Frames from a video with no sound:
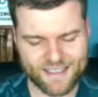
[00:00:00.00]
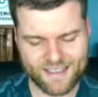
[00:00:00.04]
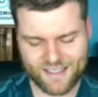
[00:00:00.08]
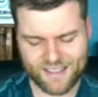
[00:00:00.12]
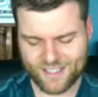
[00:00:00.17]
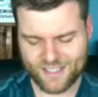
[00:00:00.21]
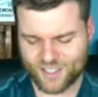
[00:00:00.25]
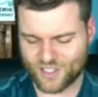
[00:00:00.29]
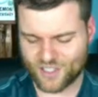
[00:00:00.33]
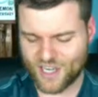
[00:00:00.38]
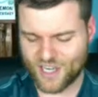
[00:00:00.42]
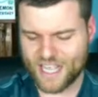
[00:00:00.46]

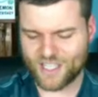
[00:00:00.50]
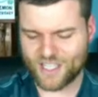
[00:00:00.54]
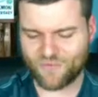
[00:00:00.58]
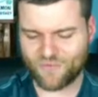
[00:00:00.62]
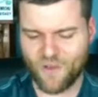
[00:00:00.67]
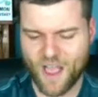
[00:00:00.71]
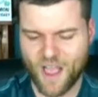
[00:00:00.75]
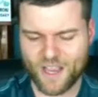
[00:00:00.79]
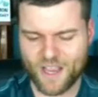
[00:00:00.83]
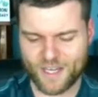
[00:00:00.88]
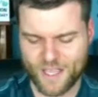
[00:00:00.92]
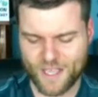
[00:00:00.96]
So let's
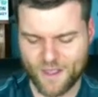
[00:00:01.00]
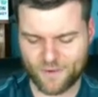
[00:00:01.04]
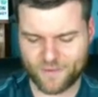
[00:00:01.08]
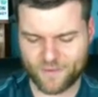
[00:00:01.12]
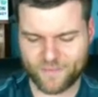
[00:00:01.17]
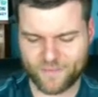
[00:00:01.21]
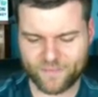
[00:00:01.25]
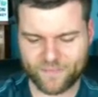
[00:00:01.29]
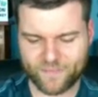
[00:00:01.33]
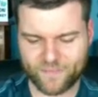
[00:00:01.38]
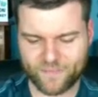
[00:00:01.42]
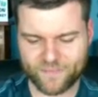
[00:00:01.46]
find out.
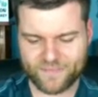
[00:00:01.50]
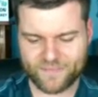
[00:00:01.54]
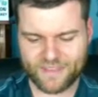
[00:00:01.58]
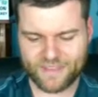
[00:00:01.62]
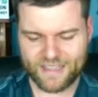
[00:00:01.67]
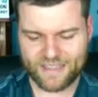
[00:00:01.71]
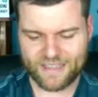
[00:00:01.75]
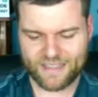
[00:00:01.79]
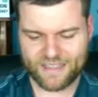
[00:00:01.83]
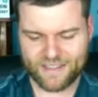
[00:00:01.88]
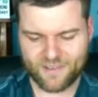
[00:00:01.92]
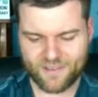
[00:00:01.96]

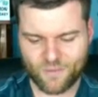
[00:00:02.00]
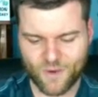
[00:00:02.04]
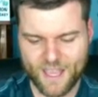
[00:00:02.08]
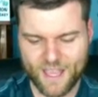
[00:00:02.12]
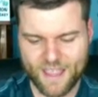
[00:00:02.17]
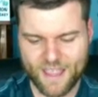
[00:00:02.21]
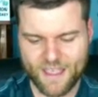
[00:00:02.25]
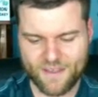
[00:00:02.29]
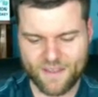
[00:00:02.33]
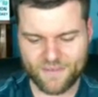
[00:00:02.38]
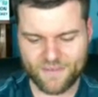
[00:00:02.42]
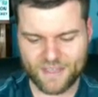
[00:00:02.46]
We
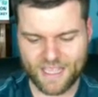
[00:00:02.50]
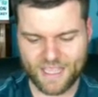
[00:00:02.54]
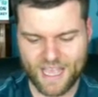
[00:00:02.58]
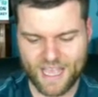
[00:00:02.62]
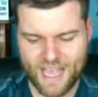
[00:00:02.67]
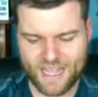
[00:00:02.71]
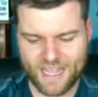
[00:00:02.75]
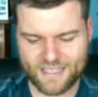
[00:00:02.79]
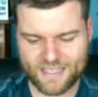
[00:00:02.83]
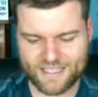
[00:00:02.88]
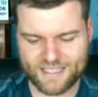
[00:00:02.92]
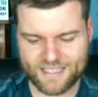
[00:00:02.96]
have
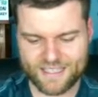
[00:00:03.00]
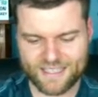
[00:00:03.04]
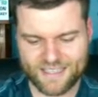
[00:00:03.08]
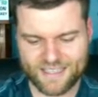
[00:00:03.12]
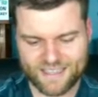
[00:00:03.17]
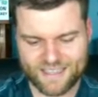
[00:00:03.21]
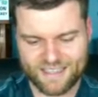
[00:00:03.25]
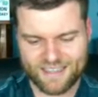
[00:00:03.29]
got